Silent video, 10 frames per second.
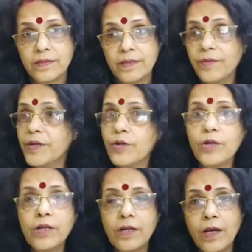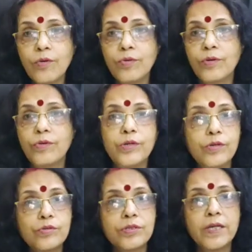They were not allowed to
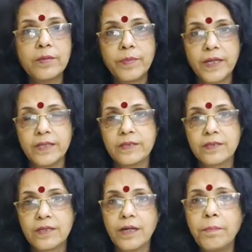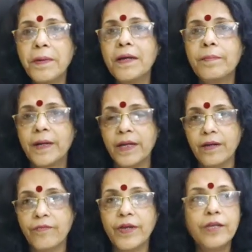use their brains. Crippled
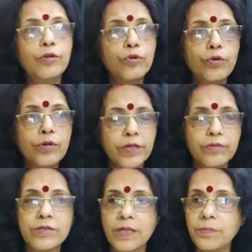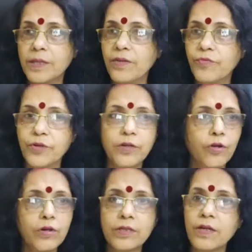brain. When you don't use something for a
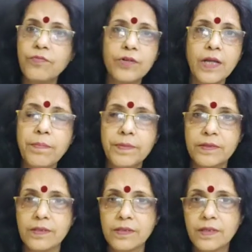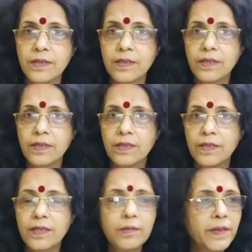long time, what happens?
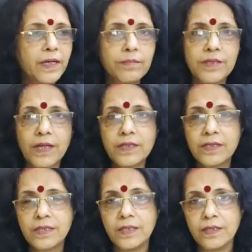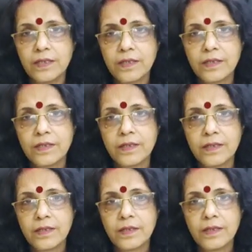It becomes rusty,
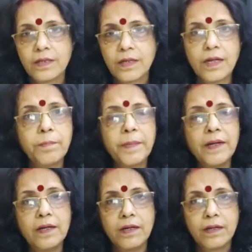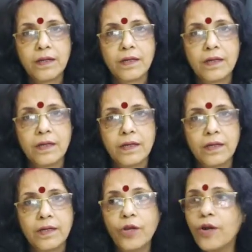crippled,
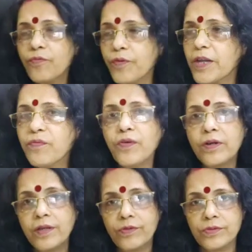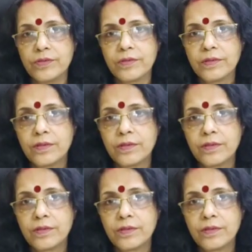not fit for use.